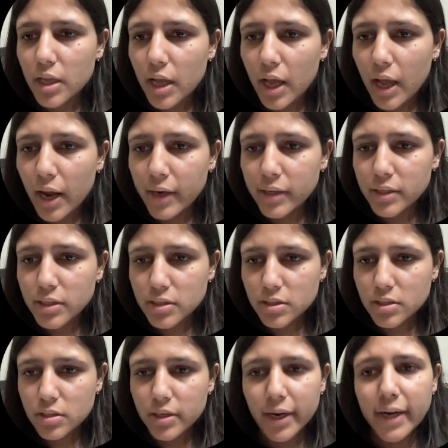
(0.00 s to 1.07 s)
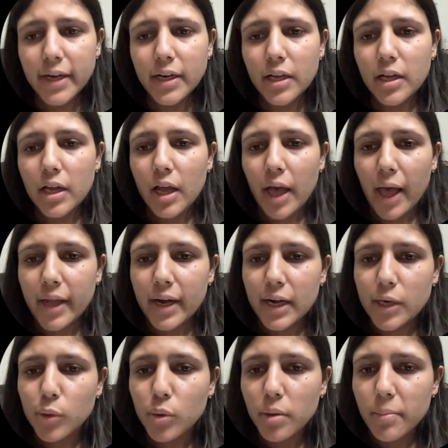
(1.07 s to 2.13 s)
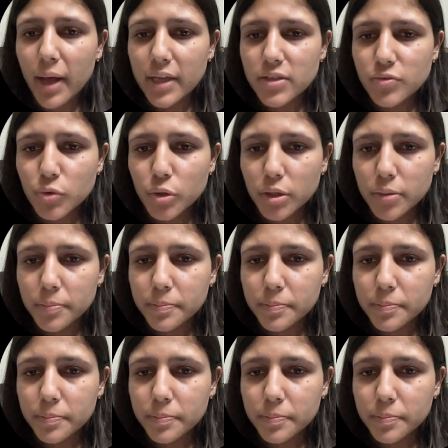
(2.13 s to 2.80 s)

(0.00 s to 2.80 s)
and this, right? And I'll do a max vote.